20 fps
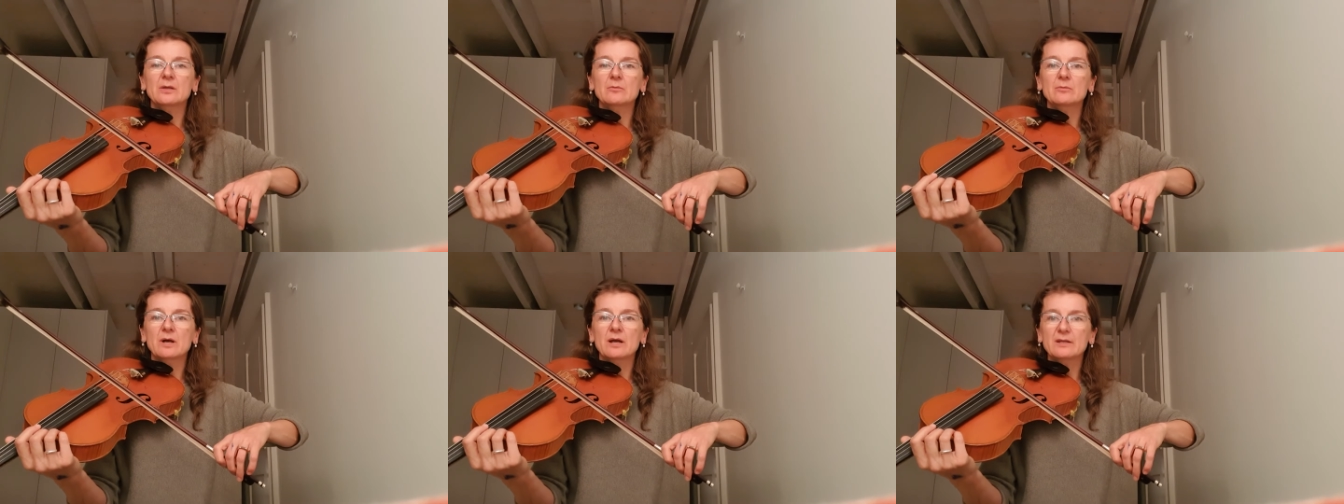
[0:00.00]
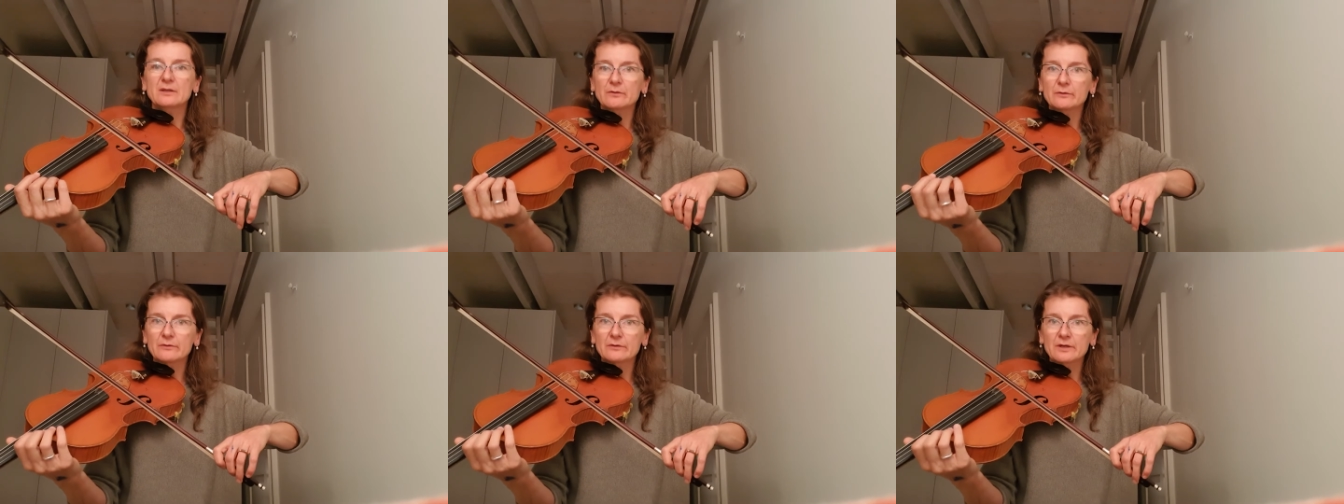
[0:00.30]
by
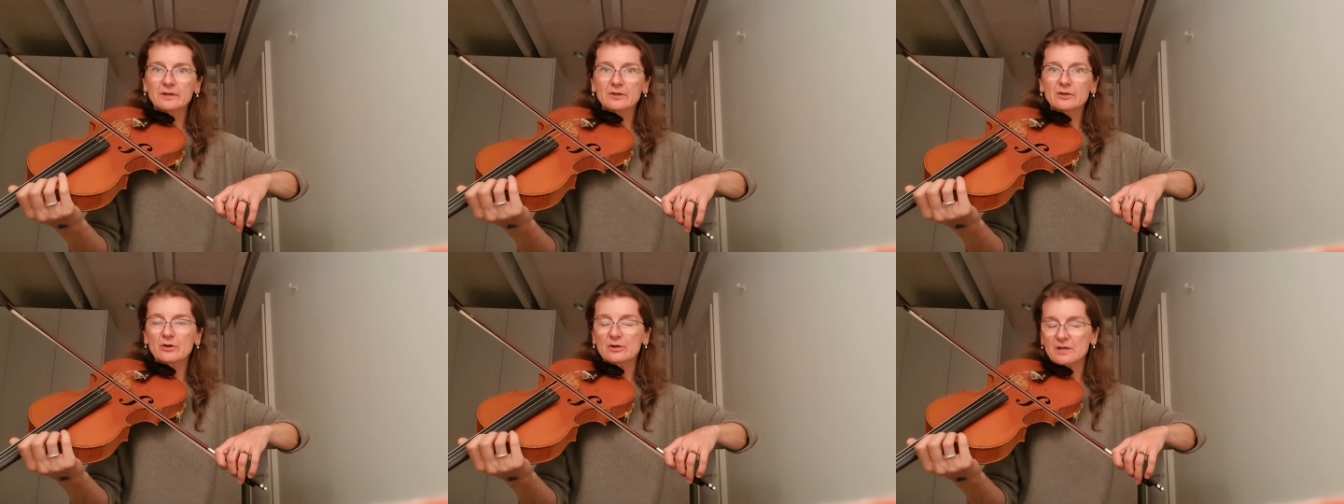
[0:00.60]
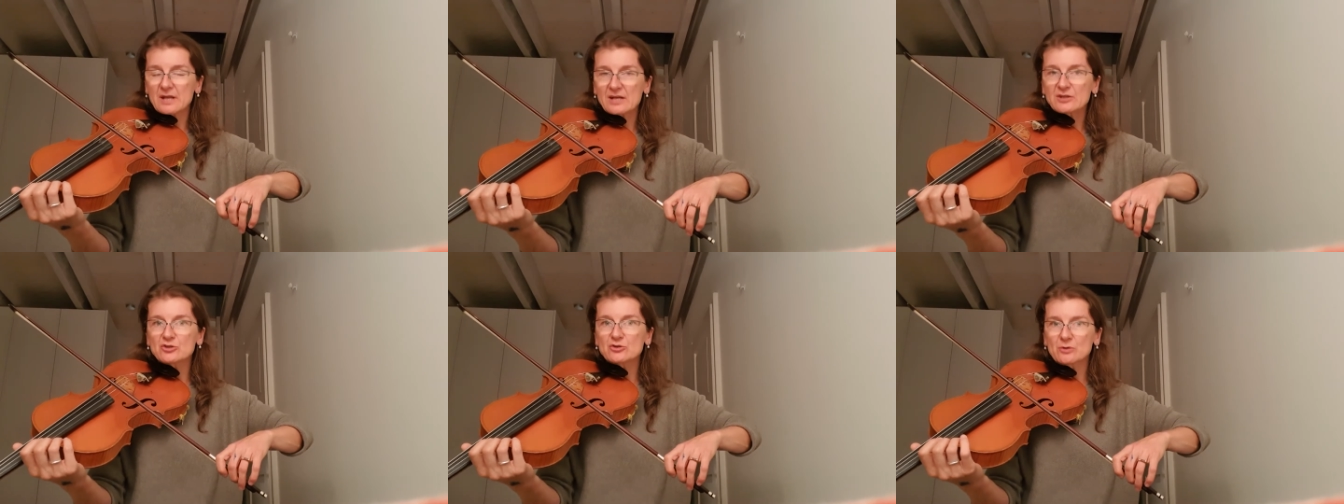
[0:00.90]
using your
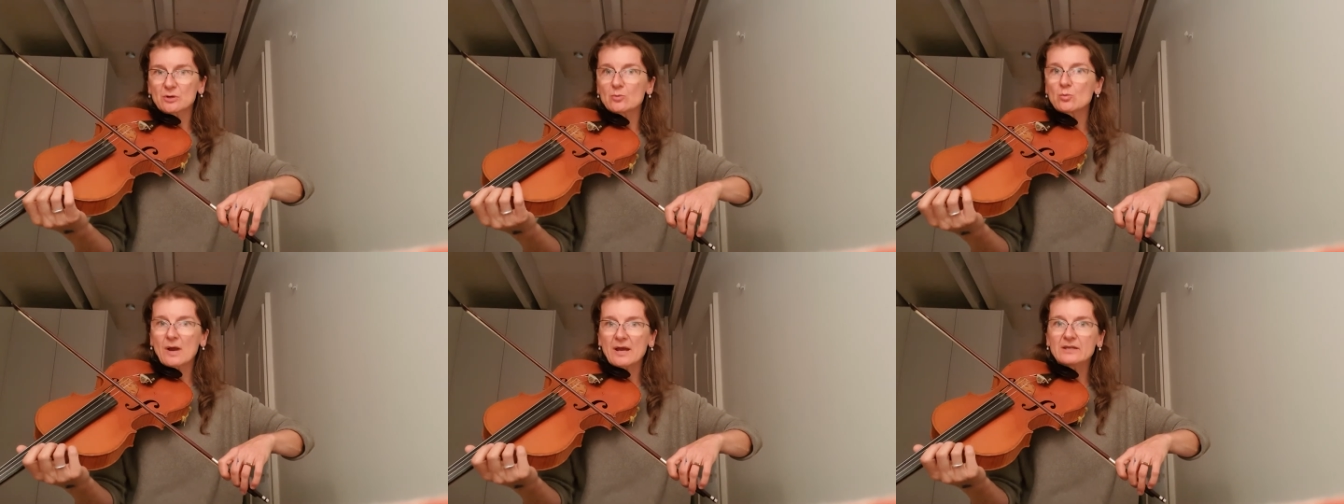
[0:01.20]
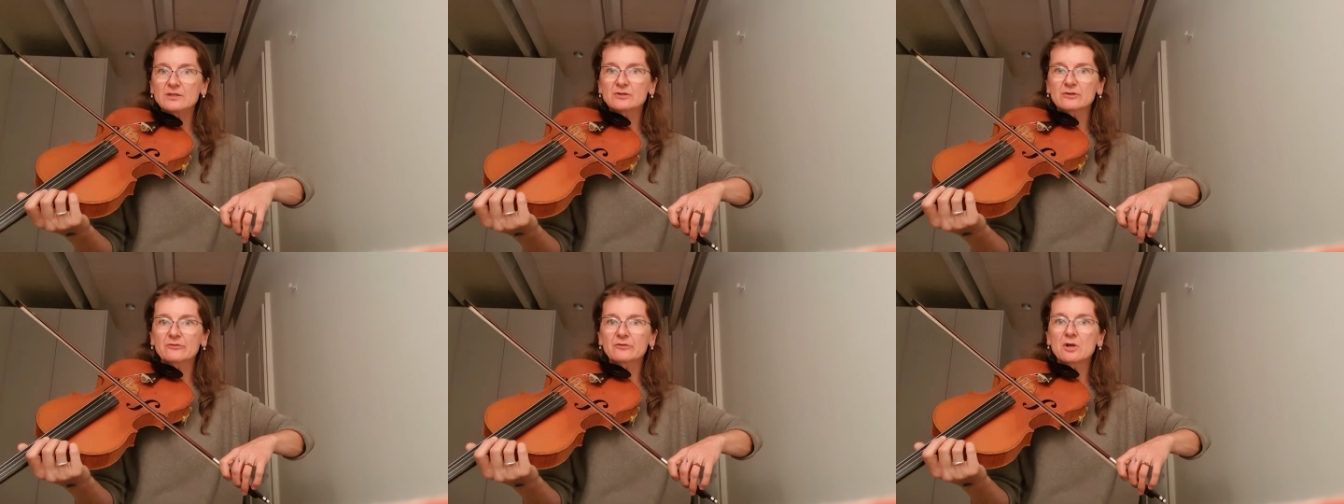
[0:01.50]
natural
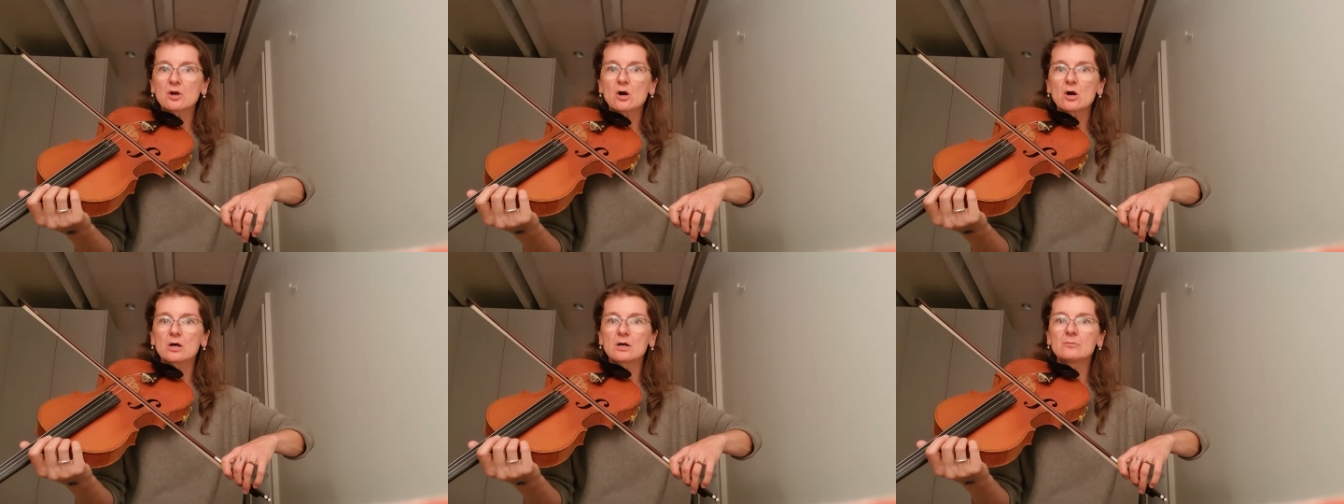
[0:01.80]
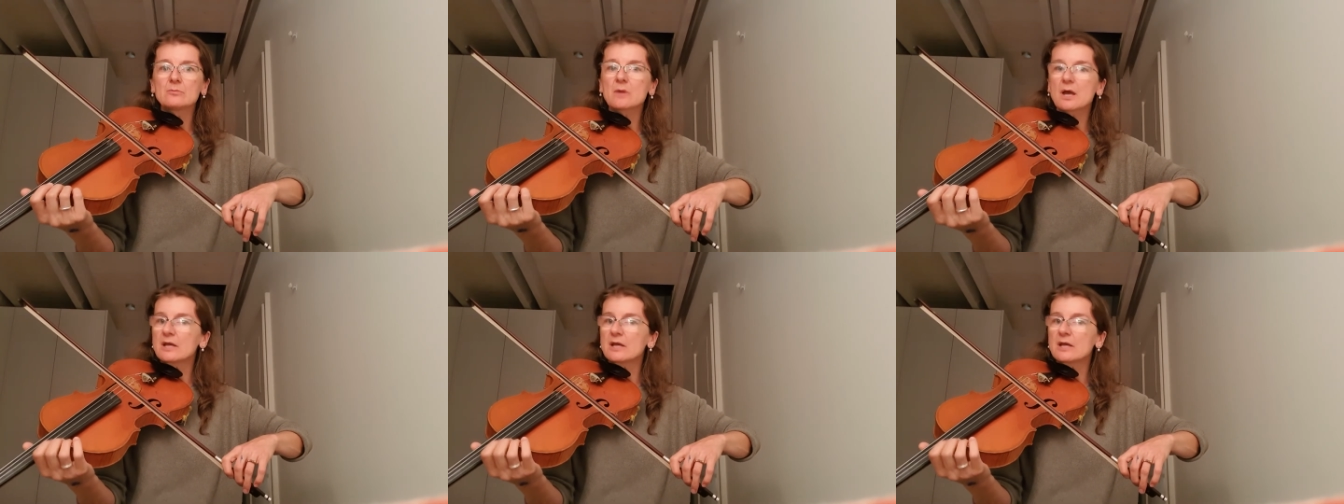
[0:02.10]
weight of your arm